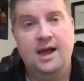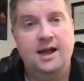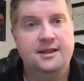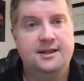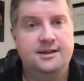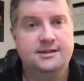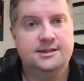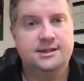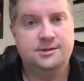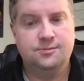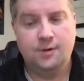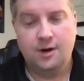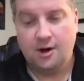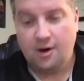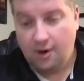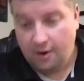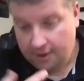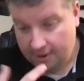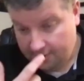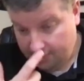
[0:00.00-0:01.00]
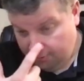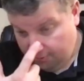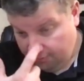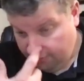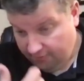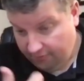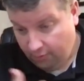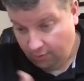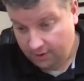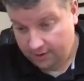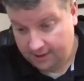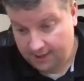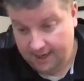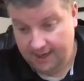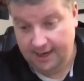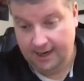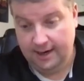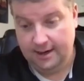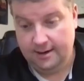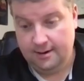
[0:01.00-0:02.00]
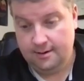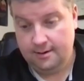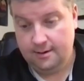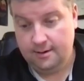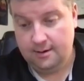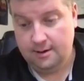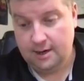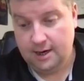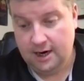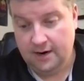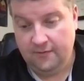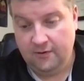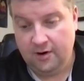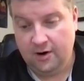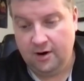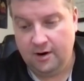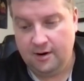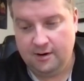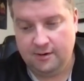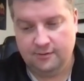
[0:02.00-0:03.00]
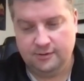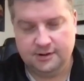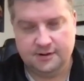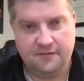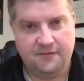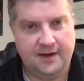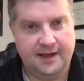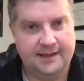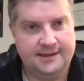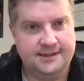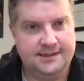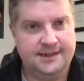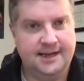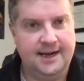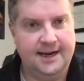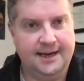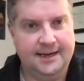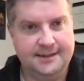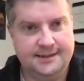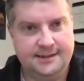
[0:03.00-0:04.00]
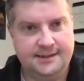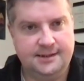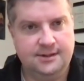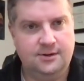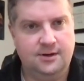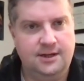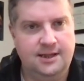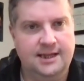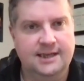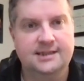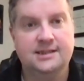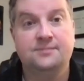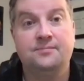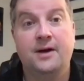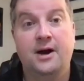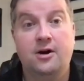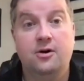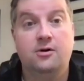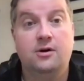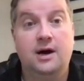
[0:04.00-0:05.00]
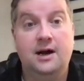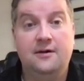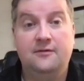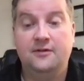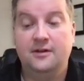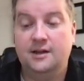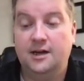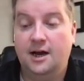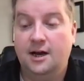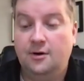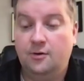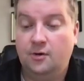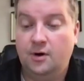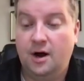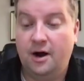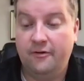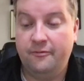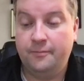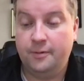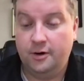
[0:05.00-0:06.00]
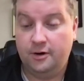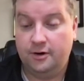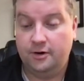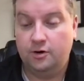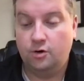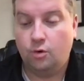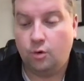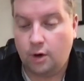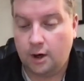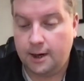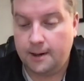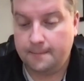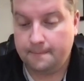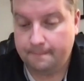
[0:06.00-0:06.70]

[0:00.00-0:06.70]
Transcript: This is what Article 14 of our Articles of Faith states in this paragraph entitled Of Purgatory.